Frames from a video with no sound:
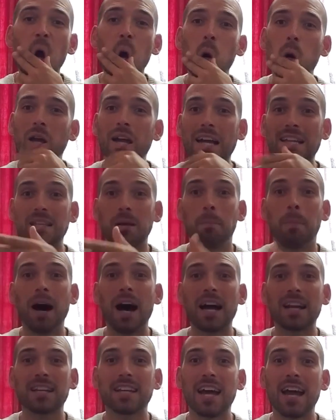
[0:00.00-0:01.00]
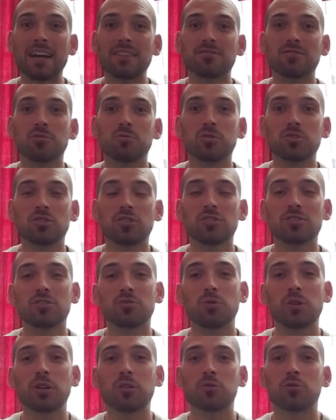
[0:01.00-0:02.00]
We got the podcast,
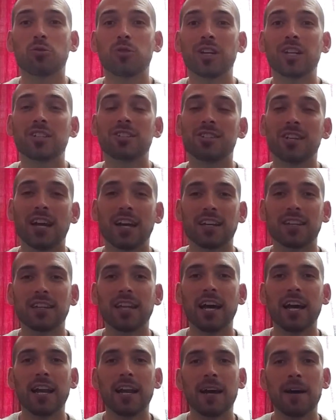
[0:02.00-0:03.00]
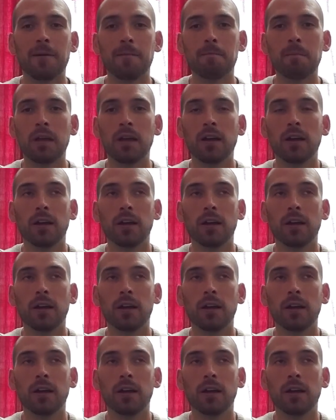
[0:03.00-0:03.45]
TrueResults303. Check that out.